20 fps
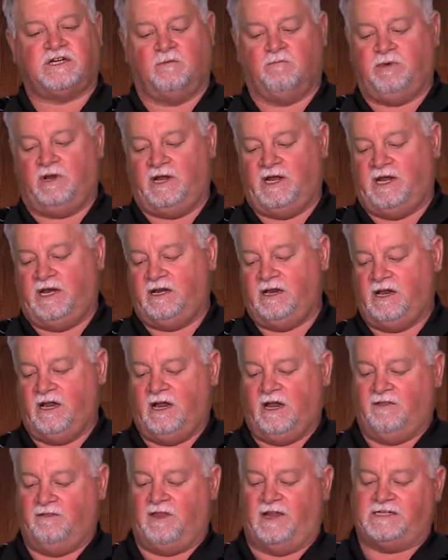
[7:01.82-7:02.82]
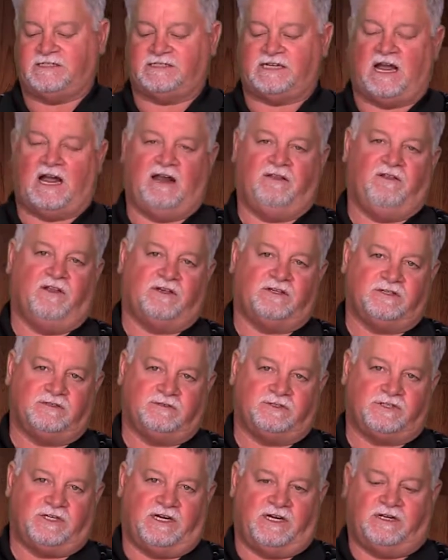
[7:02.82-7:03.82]
complete. They sign the
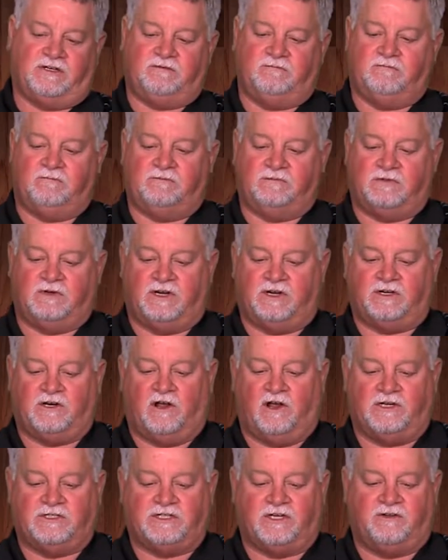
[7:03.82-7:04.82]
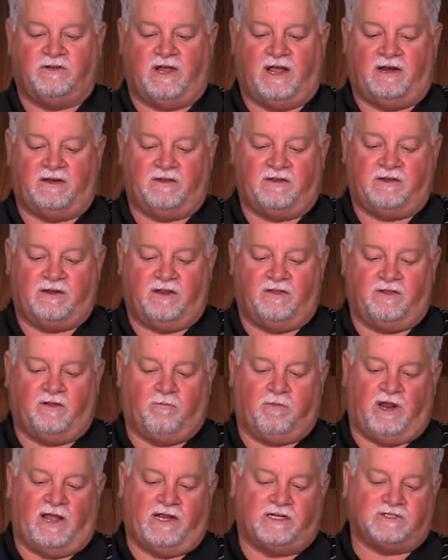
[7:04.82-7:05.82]
sheet acknowledging that the
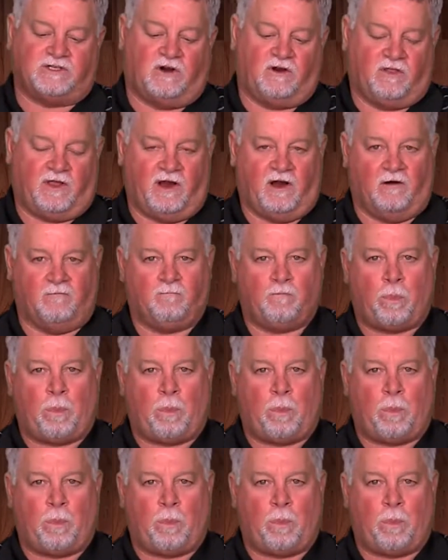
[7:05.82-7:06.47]
plans are there.